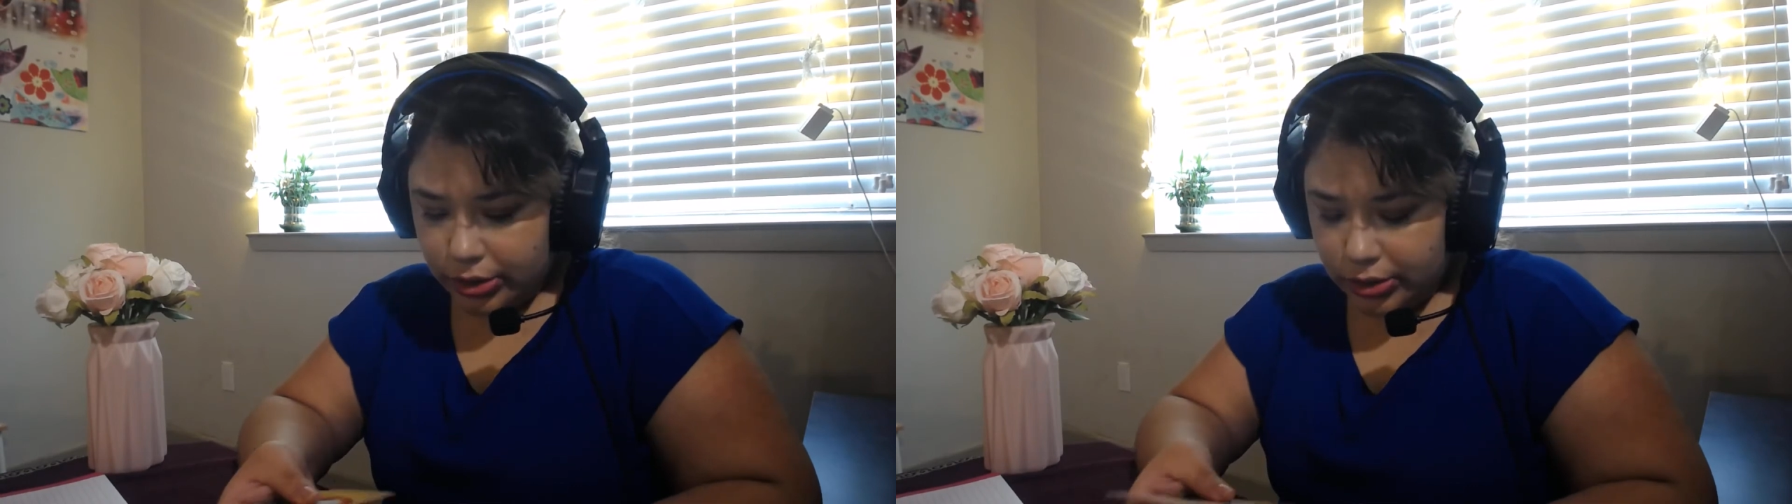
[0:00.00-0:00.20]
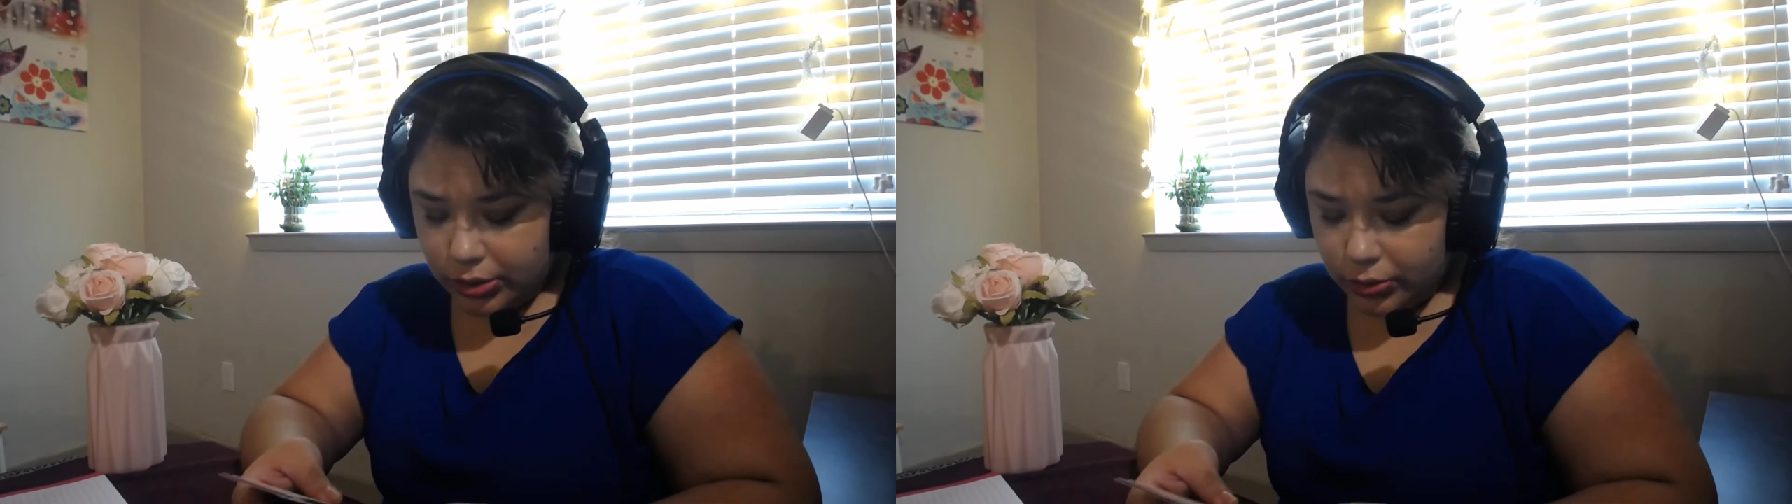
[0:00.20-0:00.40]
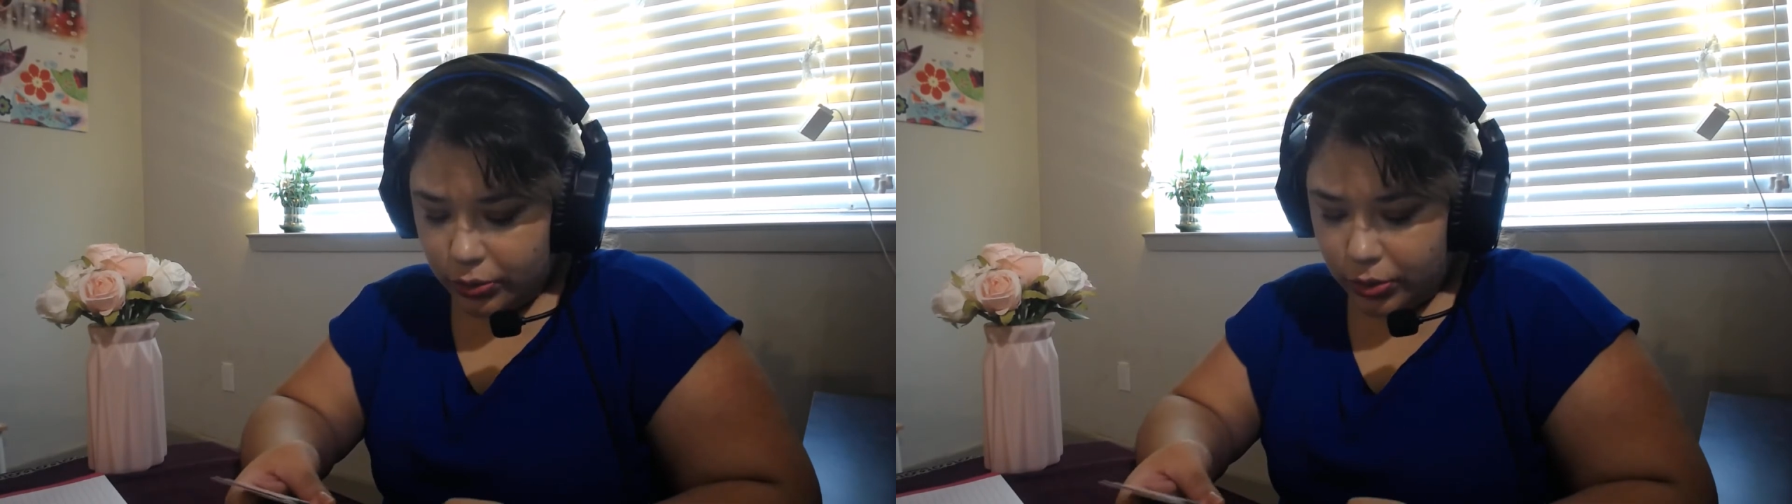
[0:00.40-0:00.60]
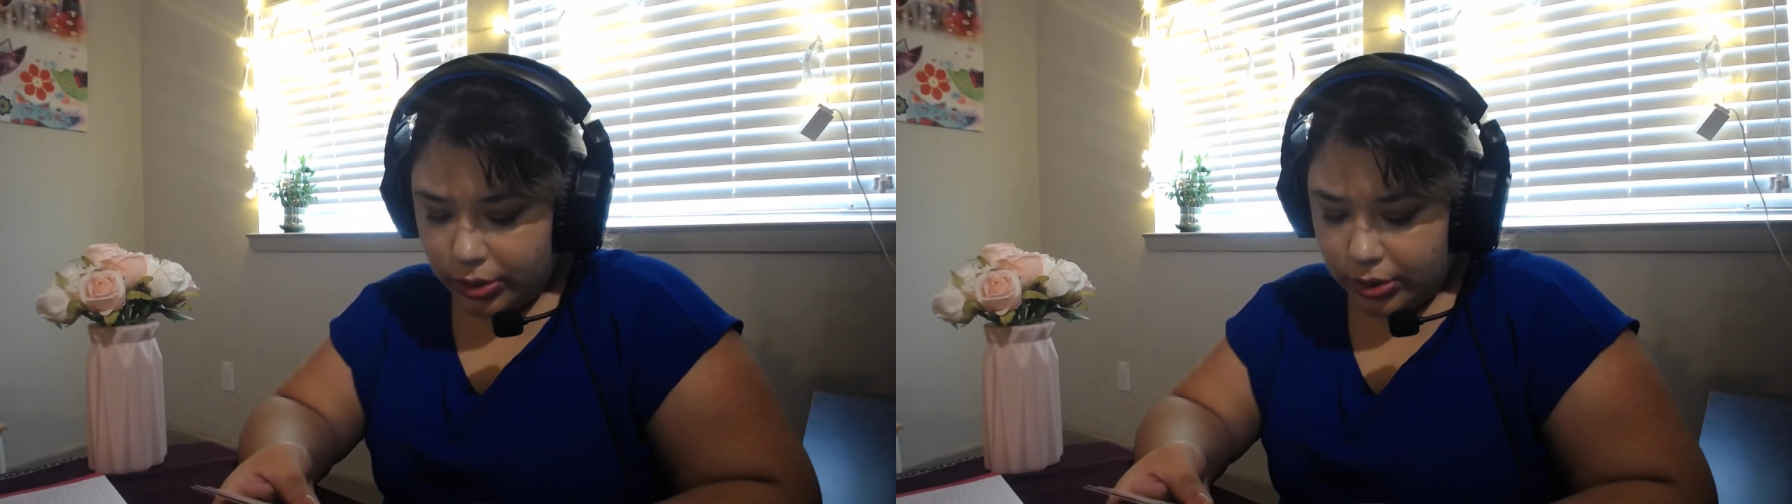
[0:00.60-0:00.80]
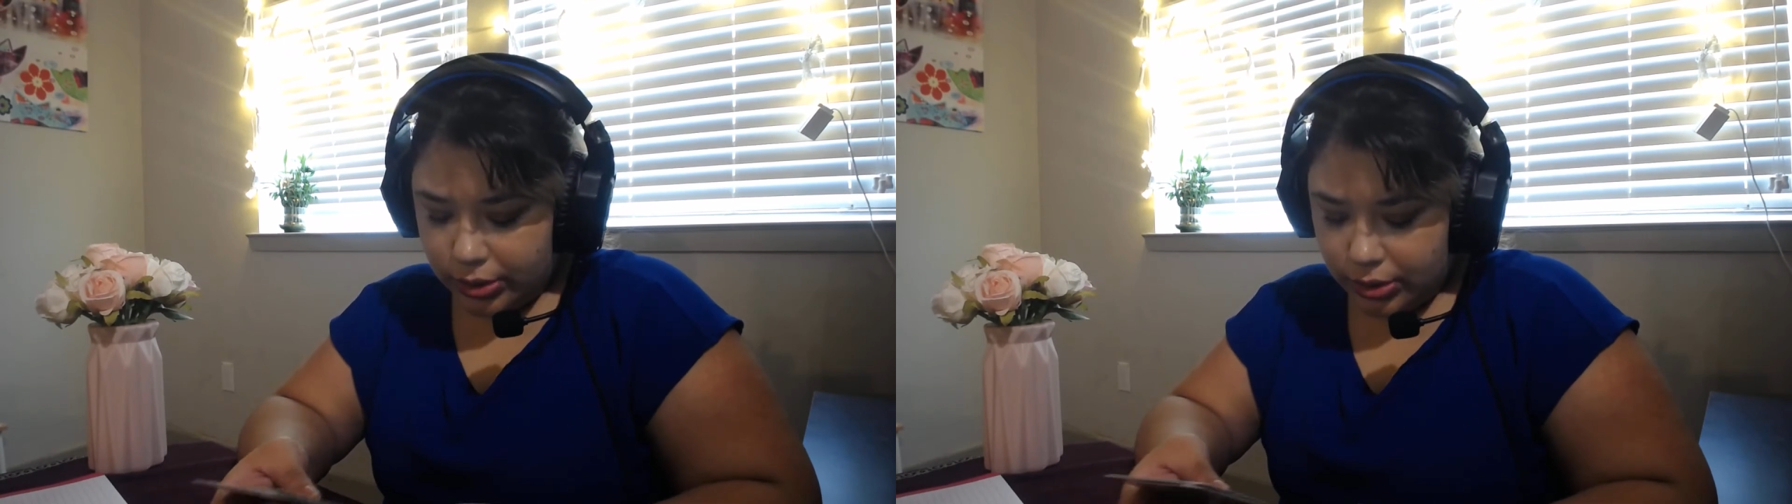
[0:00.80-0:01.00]
is the
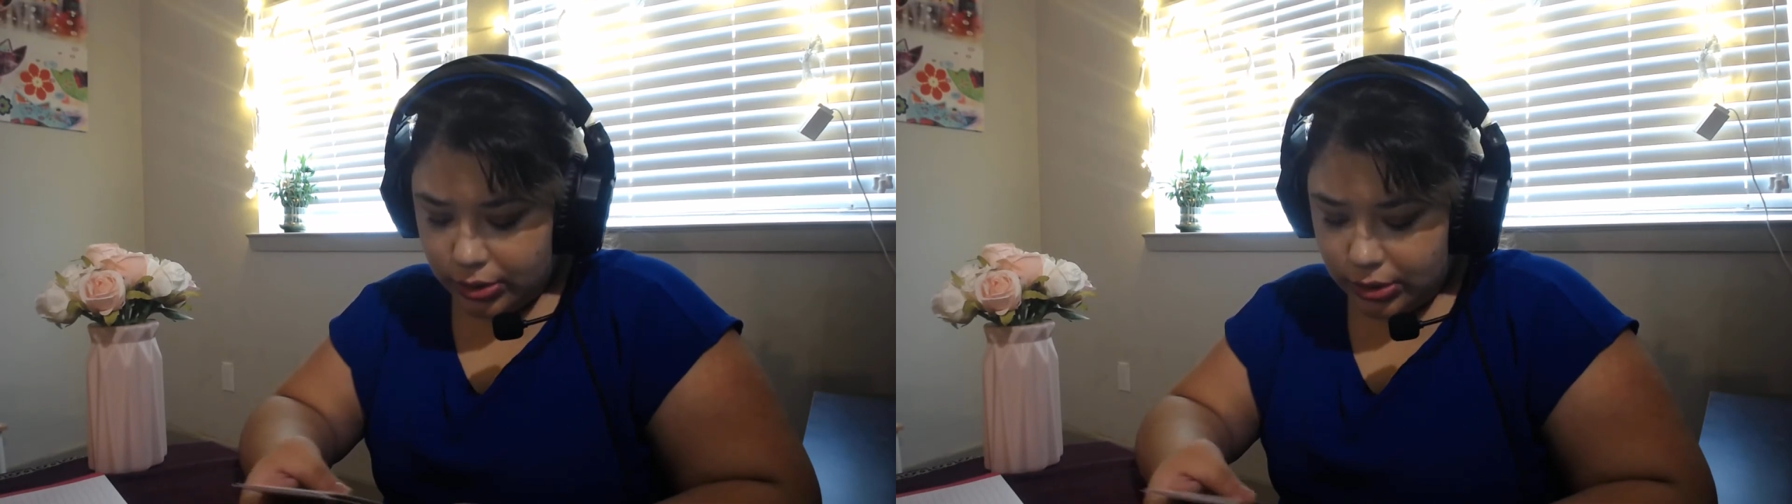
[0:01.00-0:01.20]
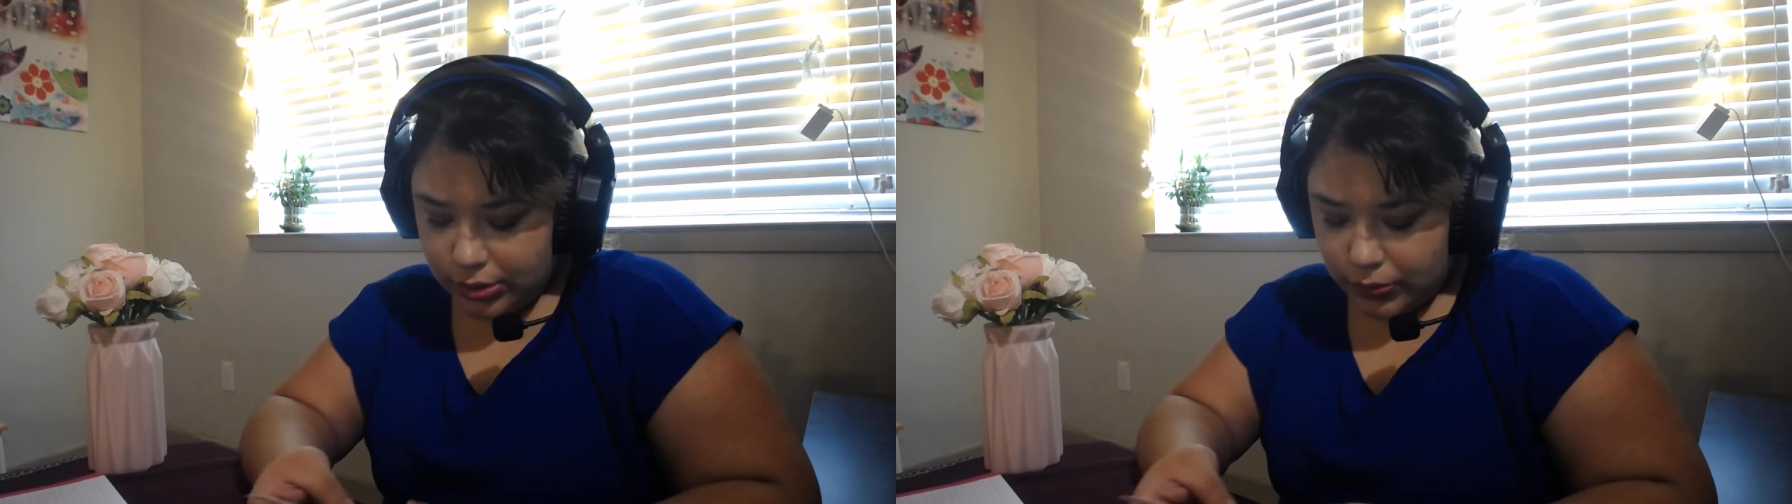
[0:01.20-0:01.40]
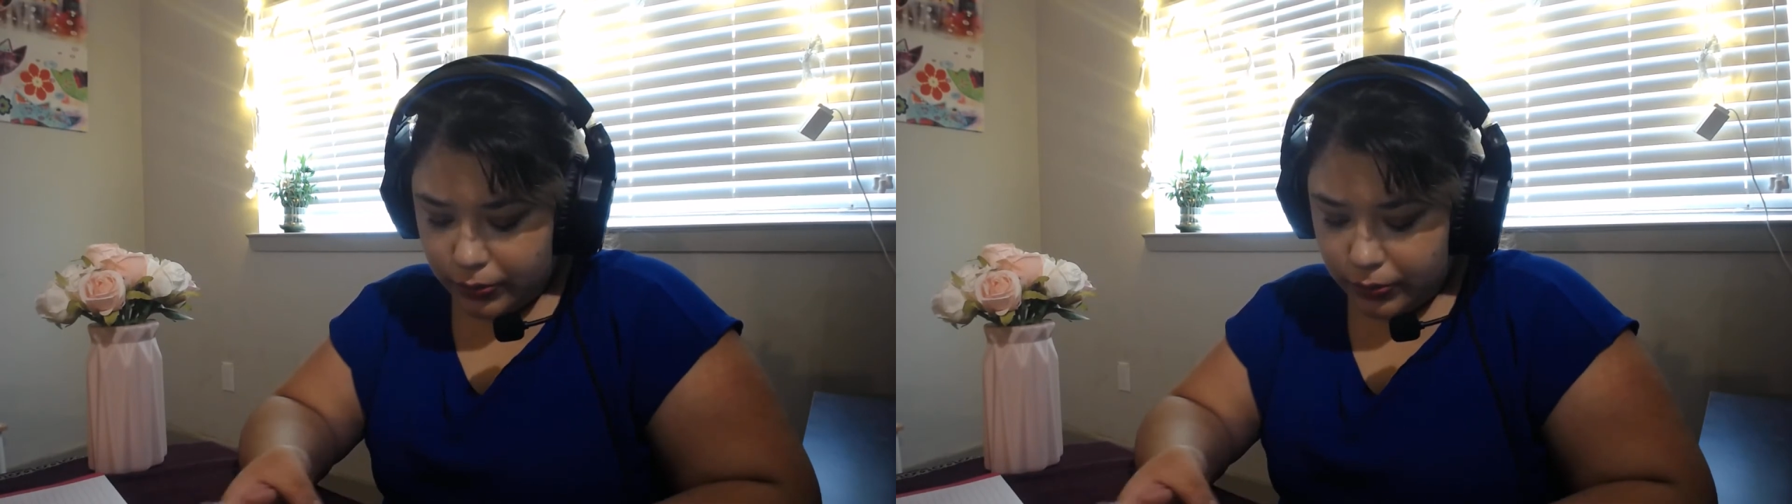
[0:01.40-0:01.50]
wands.